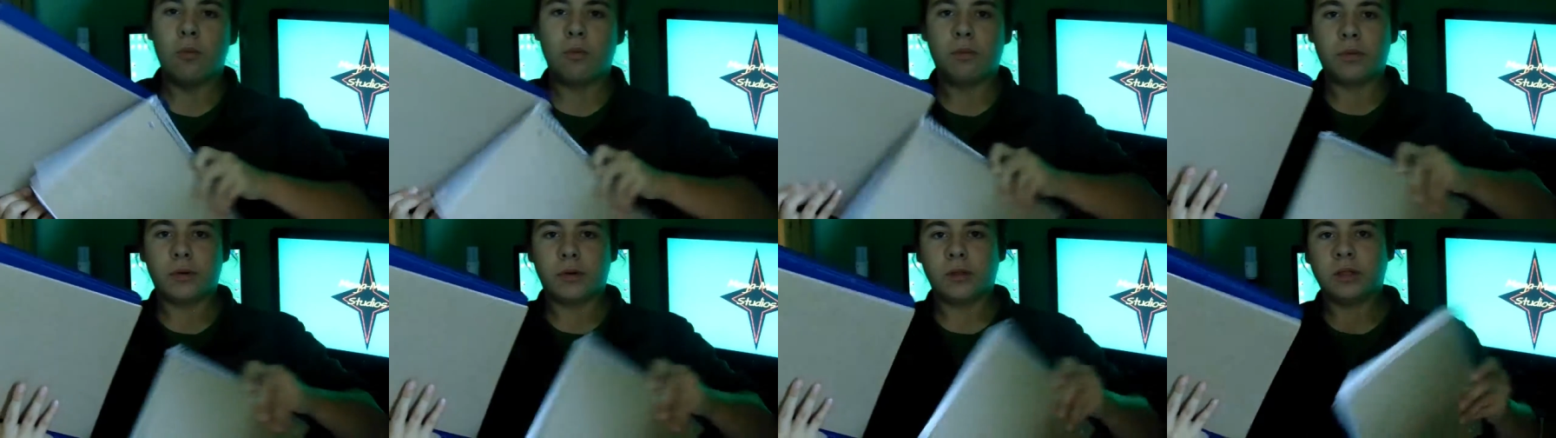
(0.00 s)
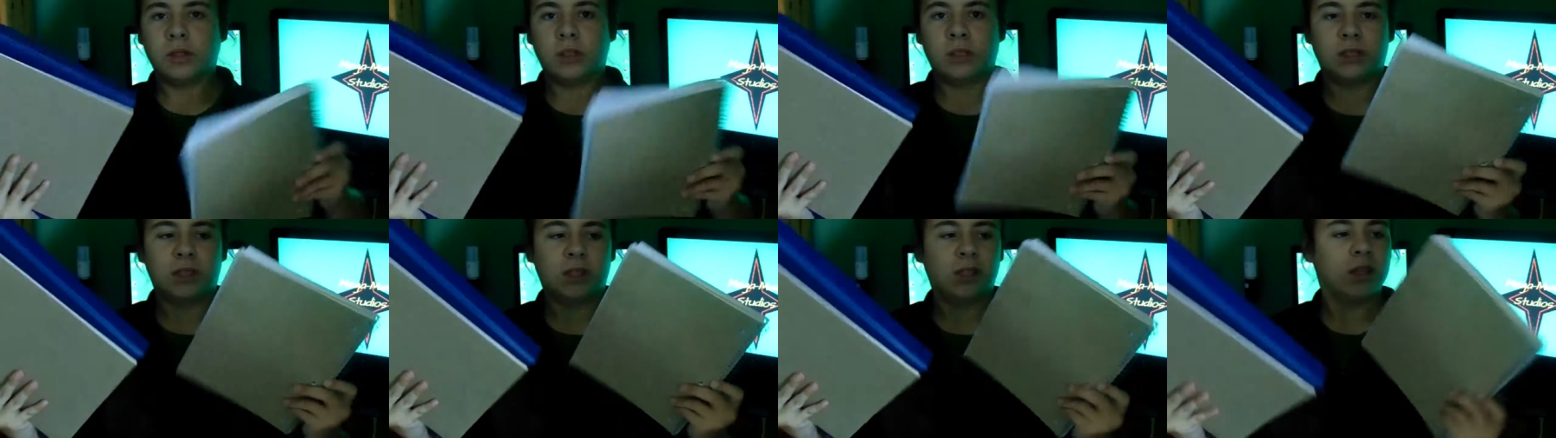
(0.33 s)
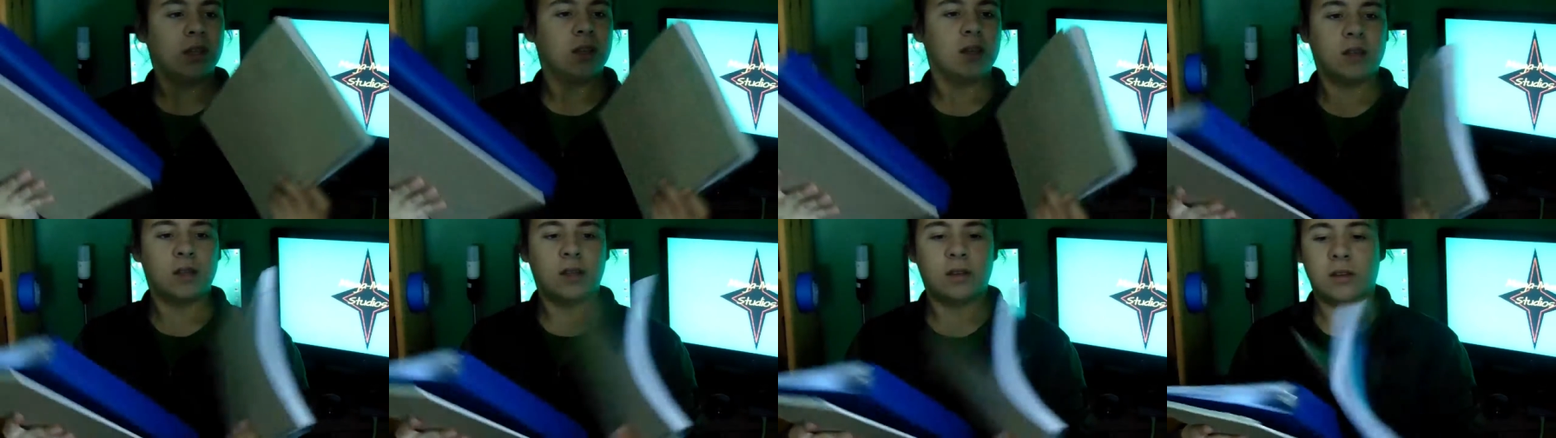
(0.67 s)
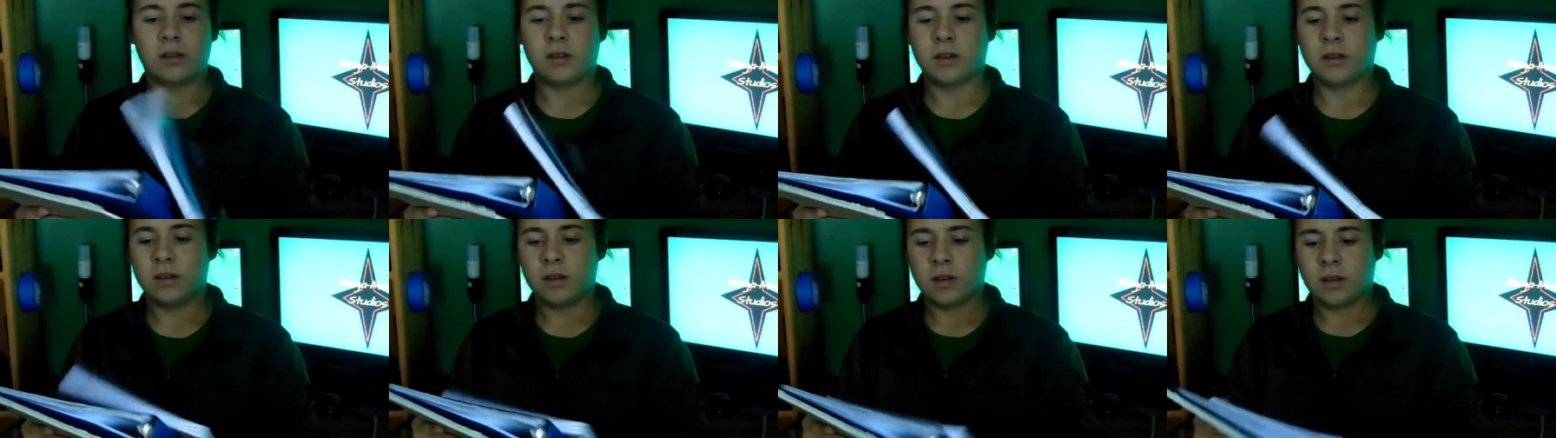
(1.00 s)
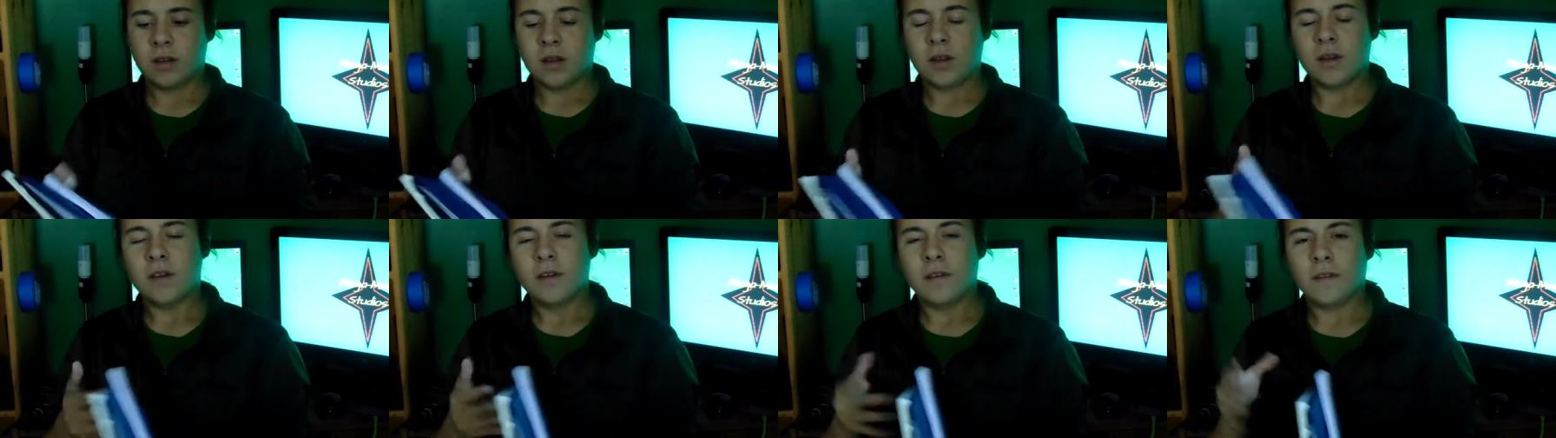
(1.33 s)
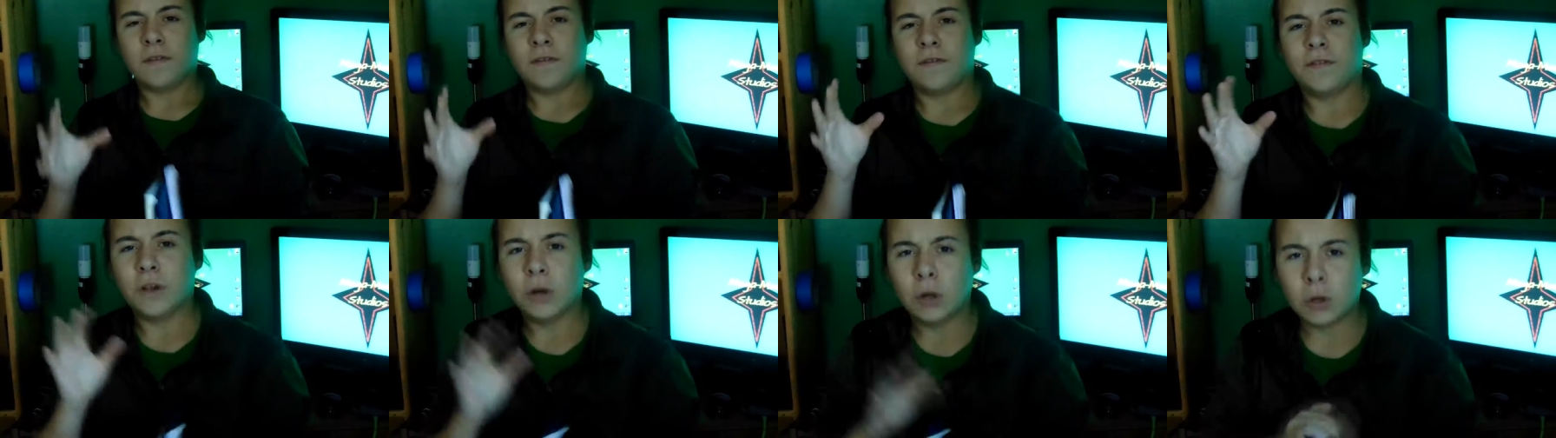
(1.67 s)
notebooks
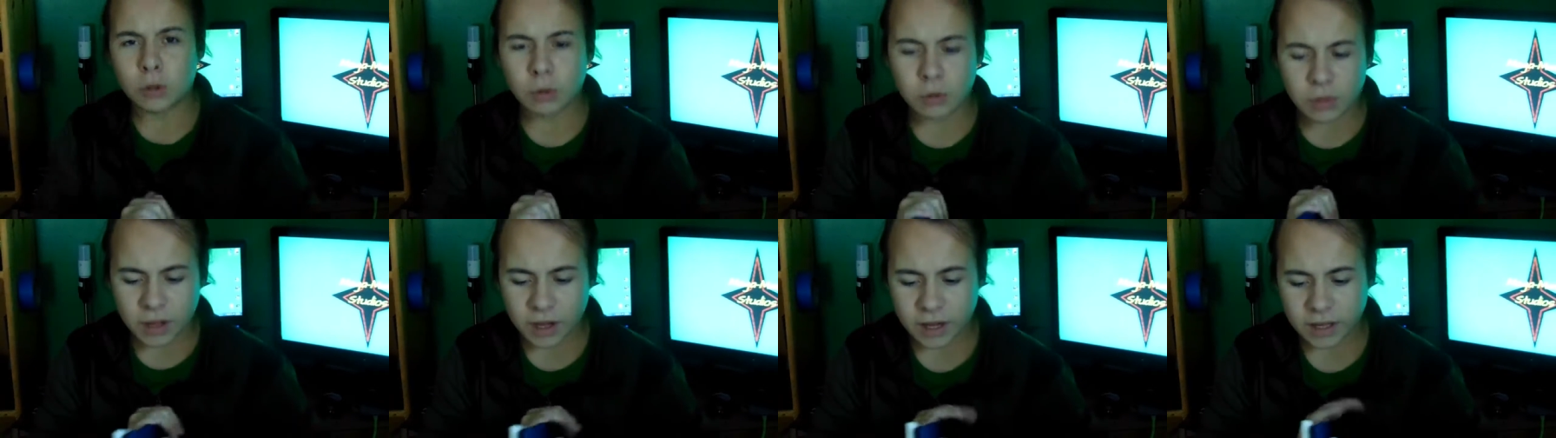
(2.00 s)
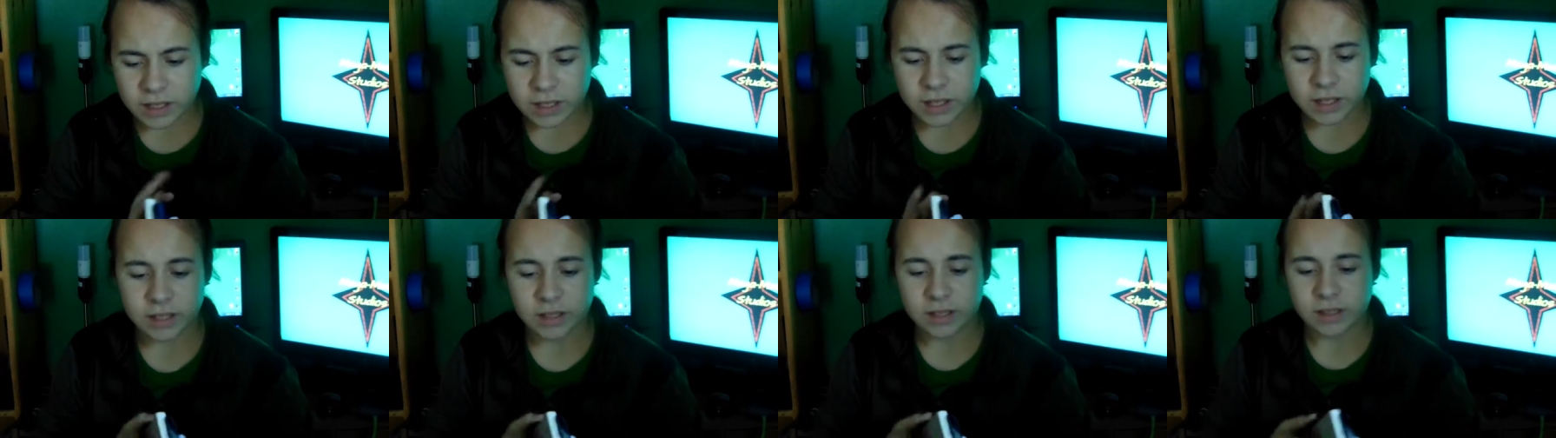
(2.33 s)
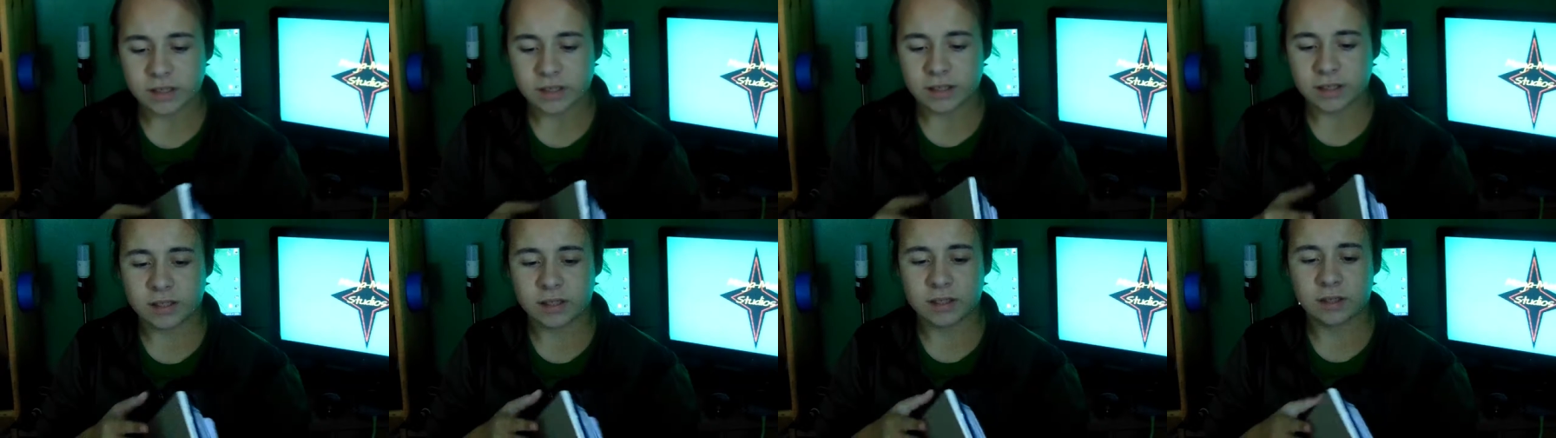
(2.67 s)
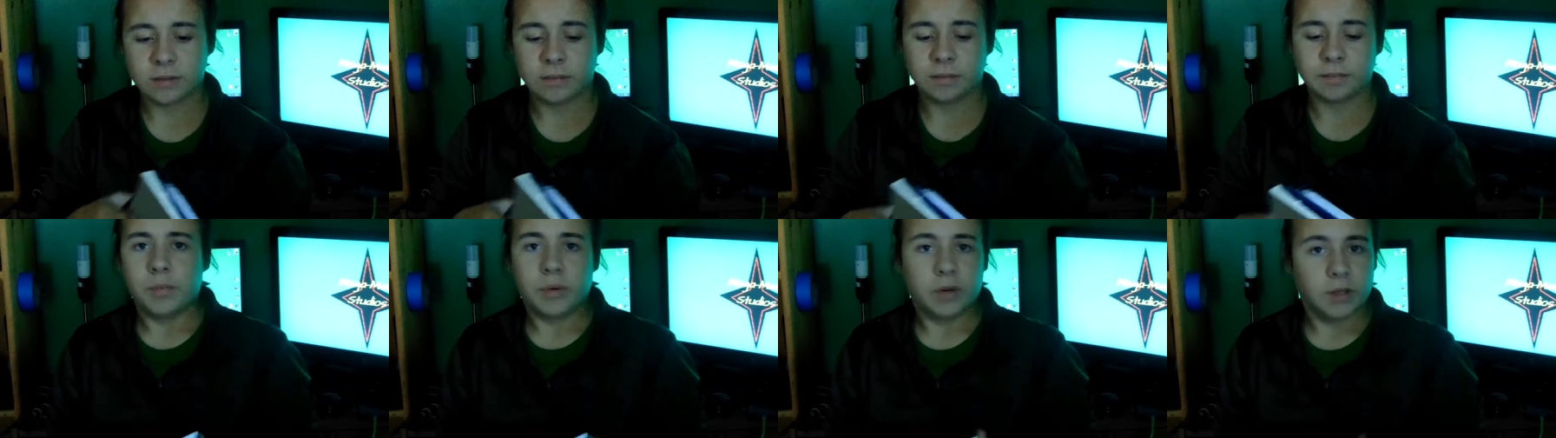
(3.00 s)
filled with ideas,